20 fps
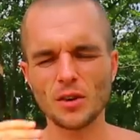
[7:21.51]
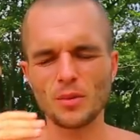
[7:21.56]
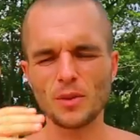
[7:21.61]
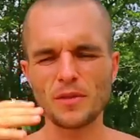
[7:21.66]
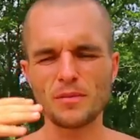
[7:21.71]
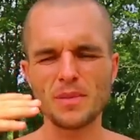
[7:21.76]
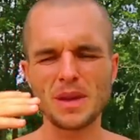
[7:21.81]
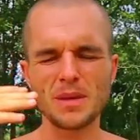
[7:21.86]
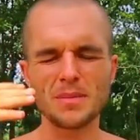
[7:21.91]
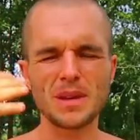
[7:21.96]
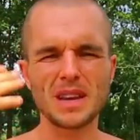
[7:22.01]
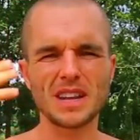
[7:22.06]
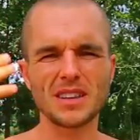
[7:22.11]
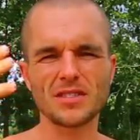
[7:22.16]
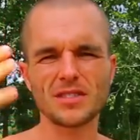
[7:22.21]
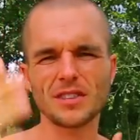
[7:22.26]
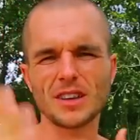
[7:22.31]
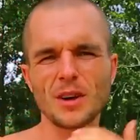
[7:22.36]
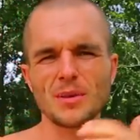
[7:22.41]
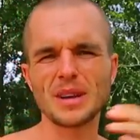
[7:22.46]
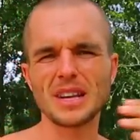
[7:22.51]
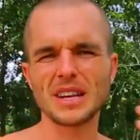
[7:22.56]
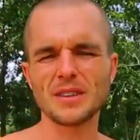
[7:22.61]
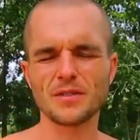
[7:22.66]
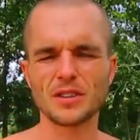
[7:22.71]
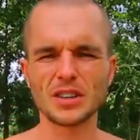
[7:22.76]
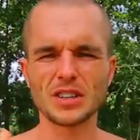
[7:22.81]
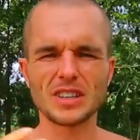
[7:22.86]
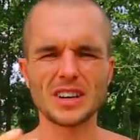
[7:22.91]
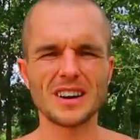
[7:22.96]
with me being in so many
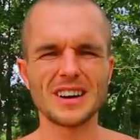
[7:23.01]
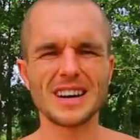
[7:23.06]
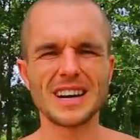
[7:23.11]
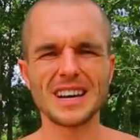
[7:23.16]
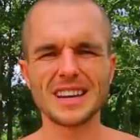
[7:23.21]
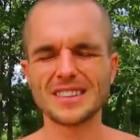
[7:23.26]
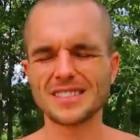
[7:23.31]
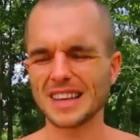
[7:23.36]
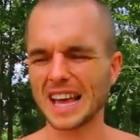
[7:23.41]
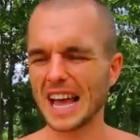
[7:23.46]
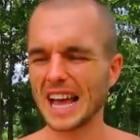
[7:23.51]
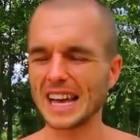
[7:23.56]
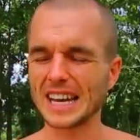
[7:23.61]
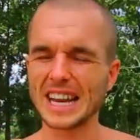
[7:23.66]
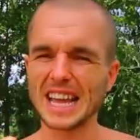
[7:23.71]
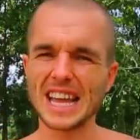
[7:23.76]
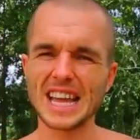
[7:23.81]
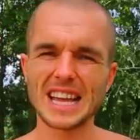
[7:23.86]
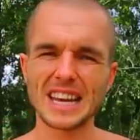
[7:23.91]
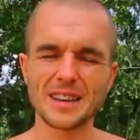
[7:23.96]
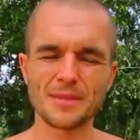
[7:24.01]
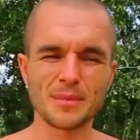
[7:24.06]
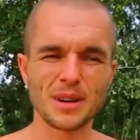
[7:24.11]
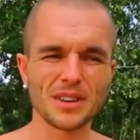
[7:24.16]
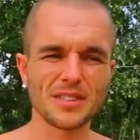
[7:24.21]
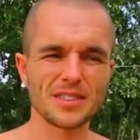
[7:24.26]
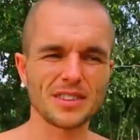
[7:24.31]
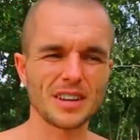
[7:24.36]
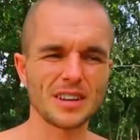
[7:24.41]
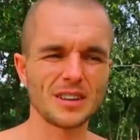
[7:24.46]
different diets and healing
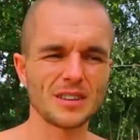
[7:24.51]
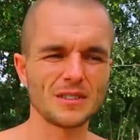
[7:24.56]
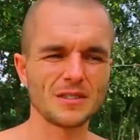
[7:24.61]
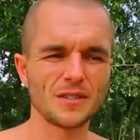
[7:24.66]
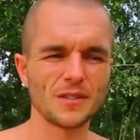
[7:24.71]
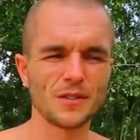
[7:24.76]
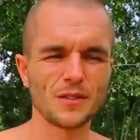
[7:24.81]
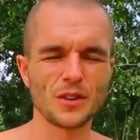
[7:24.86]
myself